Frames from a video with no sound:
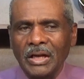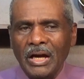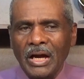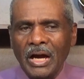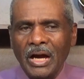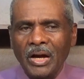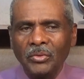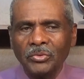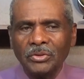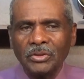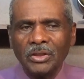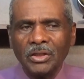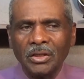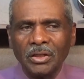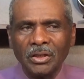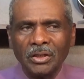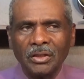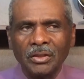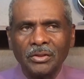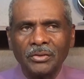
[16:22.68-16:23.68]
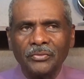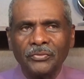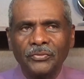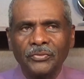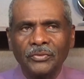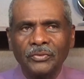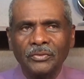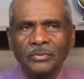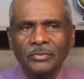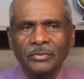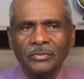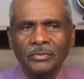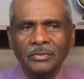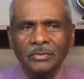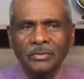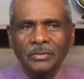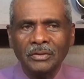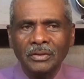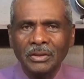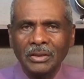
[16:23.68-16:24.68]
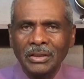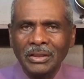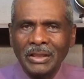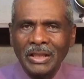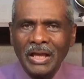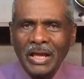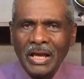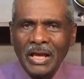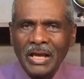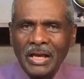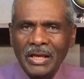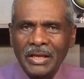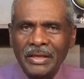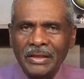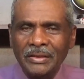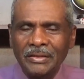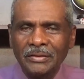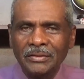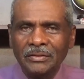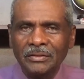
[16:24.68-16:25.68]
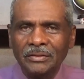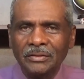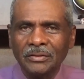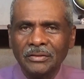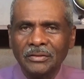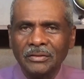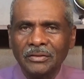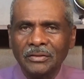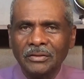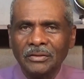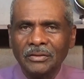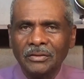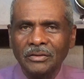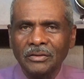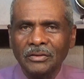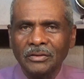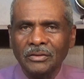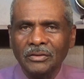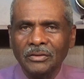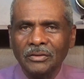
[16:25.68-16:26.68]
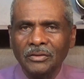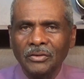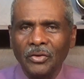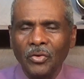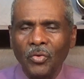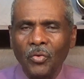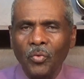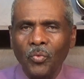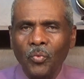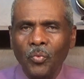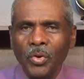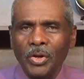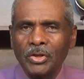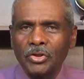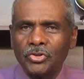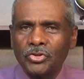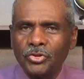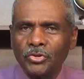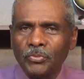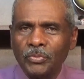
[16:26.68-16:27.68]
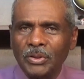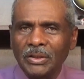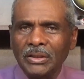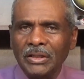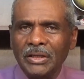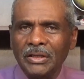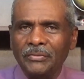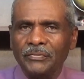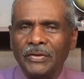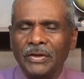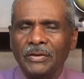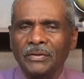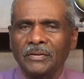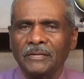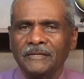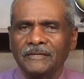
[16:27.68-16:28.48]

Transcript: out of line with a true believer.